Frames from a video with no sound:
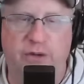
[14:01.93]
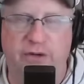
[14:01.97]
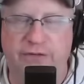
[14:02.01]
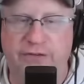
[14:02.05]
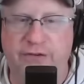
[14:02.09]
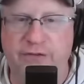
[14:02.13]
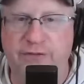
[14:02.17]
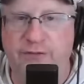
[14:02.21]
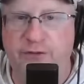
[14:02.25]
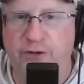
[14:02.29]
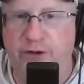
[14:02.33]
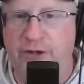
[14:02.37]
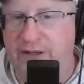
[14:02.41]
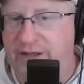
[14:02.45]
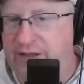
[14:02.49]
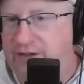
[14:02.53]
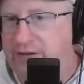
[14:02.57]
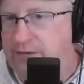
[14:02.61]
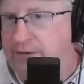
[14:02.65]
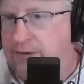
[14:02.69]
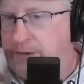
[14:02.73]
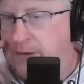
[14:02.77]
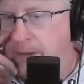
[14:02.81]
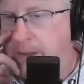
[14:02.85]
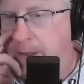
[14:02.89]
Wilson for at
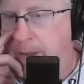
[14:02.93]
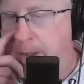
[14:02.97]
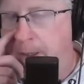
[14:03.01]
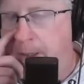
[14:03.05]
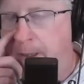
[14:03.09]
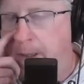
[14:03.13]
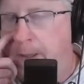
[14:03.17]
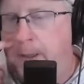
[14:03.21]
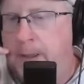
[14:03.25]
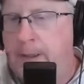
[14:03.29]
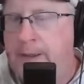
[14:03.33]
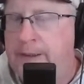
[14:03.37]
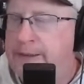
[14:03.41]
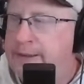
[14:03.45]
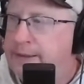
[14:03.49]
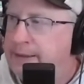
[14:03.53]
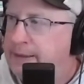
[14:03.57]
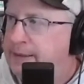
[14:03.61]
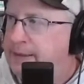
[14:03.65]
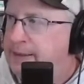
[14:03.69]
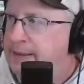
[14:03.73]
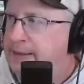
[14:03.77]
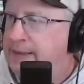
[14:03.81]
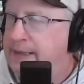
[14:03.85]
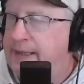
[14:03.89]
least a year,
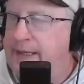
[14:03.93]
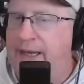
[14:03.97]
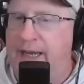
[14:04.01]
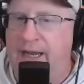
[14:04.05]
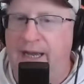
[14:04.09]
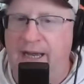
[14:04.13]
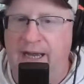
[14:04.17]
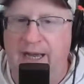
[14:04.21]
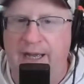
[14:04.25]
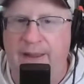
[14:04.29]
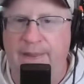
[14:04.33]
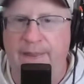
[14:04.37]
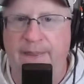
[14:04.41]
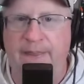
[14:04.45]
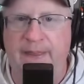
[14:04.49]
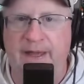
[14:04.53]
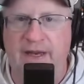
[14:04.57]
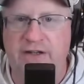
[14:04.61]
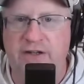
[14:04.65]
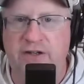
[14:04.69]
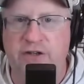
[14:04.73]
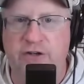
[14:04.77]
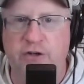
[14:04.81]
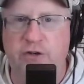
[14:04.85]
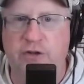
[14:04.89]
and
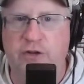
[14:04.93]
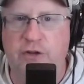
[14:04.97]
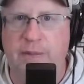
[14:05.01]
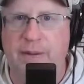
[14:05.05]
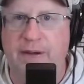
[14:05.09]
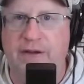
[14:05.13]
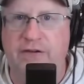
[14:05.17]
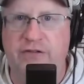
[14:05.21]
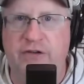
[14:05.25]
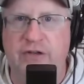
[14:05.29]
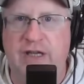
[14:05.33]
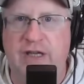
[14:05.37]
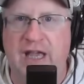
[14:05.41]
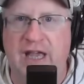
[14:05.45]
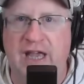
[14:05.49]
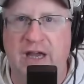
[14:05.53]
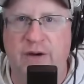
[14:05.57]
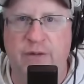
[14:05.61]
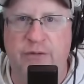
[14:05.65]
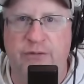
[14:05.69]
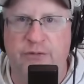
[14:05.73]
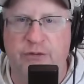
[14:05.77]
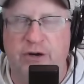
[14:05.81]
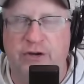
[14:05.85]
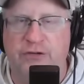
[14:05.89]
then you do the best you can
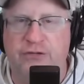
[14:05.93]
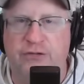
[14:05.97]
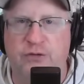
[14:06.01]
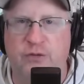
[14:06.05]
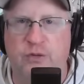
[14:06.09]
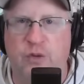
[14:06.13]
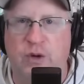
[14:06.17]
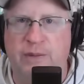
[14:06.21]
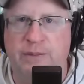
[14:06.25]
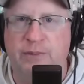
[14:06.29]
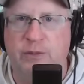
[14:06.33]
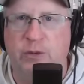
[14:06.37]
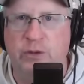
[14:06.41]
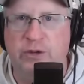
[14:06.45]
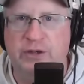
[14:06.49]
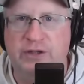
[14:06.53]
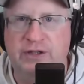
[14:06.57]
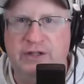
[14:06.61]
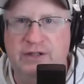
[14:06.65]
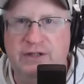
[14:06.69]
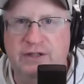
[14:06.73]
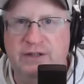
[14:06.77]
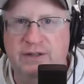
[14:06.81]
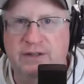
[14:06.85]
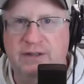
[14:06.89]
with Russ for one more
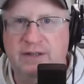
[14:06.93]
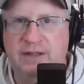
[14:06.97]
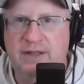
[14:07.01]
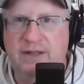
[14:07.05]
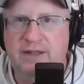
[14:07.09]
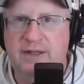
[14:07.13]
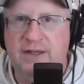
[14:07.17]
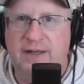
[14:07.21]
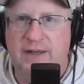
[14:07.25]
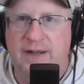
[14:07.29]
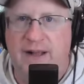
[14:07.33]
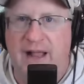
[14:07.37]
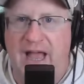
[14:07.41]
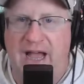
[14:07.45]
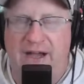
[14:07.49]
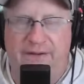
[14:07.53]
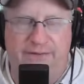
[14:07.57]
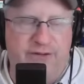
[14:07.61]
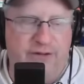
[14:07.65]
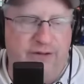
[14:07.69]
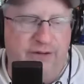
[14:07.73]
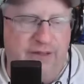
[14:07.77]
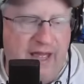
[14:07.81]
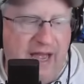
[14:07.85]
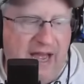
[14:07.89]
year.
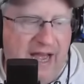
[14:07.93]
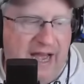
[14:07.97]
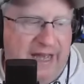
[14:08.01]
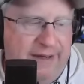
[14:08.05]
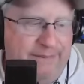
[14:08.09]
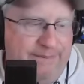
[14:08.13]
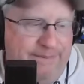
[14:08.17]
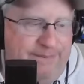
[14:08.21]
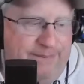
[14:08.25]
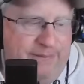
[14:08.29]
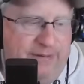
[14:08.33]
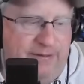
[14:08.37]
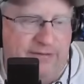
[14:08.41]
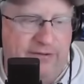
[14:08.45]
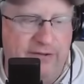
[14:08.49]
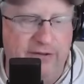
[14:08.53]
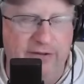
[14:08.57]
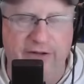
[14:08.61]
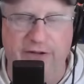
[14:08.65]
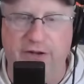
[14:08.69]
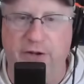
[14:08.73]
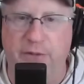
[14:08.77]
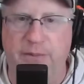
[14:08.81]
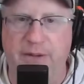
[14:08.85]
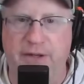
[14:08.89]
After that, it's a
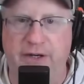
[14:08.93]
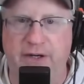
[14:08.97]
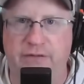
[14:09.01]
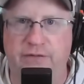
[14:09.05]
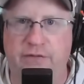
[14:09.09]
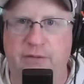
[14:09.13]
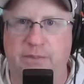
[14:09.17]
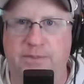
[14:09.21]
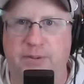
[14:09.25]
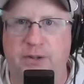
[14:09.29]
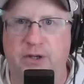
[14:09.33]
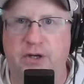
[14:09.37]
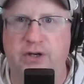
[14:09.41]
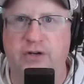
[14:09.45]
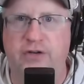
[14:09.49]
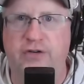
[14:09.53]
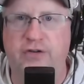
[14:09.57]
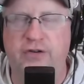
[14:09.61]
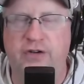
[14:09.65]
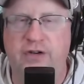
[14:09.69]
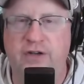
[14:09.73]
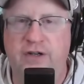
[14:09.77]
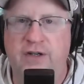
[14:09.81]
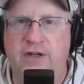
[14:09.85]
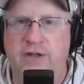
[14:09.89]
little bit of a
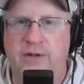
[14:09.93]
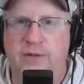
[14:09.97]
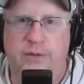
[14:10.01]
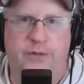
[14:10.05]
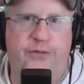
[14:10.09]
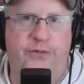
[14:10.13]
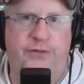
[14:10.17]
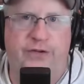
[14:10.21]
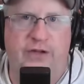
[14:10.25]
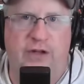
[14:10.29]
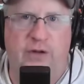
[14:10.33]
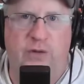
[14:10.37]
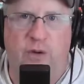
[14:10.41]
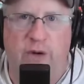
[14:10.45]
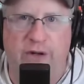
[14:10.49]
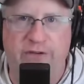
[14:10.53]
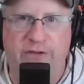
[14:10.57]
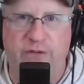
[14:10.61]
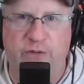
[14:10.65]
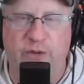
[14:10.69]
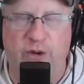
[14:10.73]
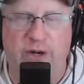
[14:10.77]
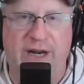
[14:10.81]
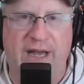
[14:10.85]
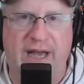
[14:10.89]
push. We'll see
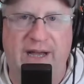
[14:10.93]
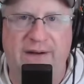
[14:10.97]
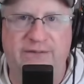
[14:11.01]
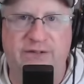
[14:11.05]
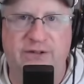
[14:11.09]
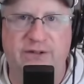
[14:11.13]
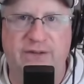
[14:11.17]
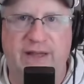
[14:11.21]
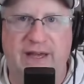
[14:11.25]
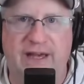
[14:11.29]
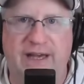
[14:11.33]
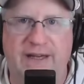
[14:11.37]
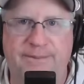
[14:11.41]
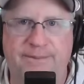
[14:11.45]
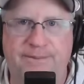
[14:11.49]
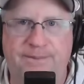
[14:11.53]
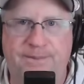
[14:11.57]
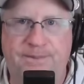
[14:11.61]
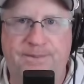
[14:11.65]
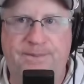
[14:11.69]
what's what after that.